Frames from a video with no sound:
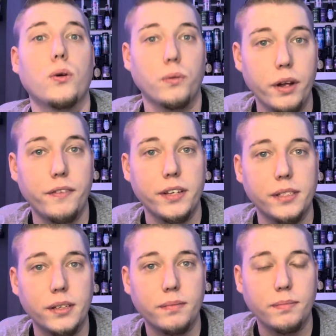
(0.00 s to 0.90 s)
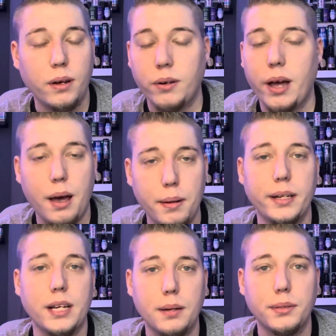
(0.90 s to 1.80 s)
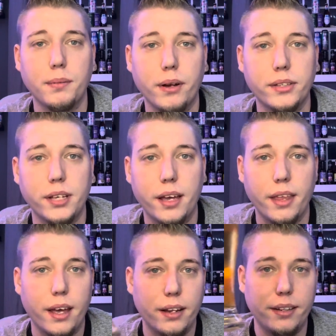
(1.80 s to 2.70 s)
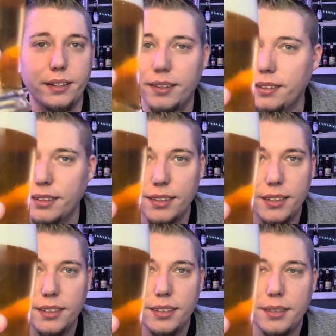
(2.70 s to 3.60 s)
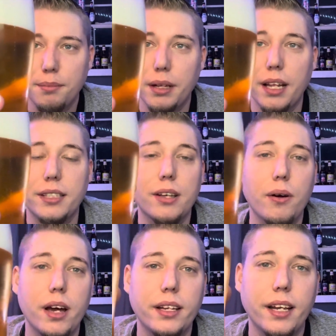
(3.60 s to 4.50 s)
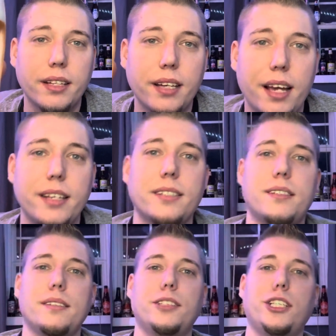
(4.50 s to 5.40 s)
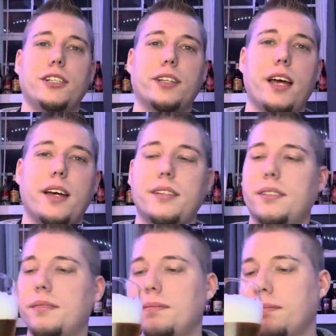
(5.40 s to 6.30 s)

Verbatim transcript: Revisit. I don't know how many times I'm going to say that. But let's go ahead and get a taste. Cheers, guys.